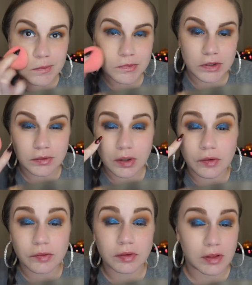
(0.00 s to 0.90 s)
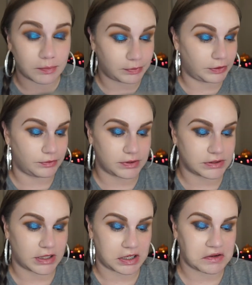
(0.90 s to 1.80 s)
Just because the blue is
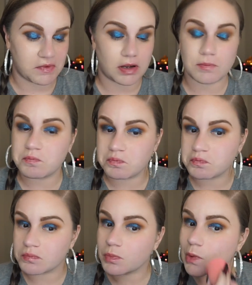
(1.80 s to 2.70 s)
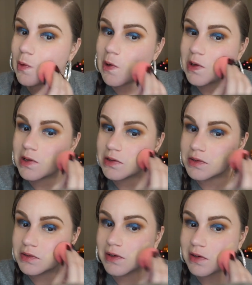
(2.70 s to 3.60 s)
like
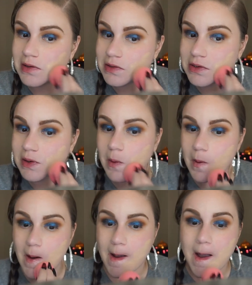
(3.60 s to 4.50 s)
the star of the show.